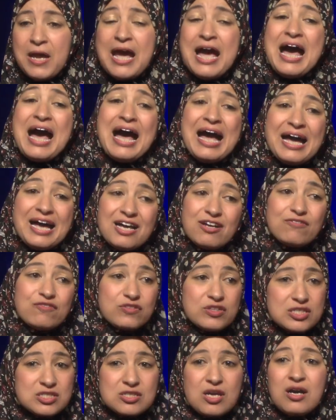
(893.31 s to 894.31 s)
Have
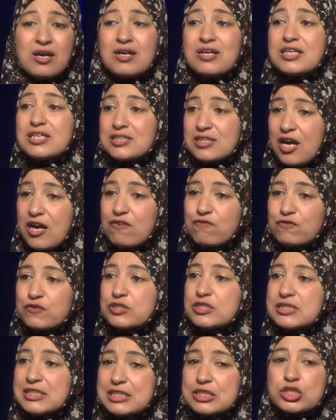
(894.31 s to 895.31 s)
these hard
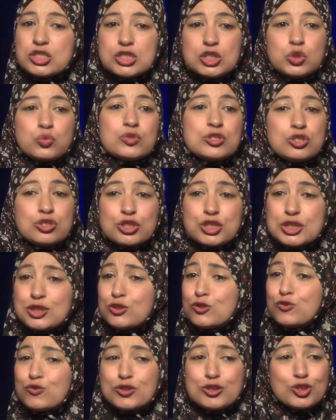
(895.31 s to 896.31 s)
conversations with your
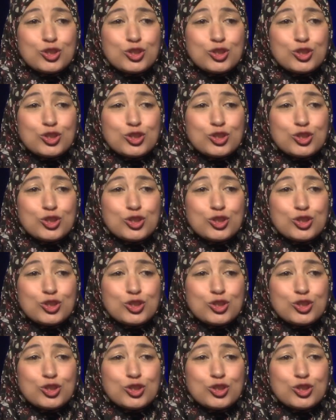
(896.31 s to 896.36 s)
children.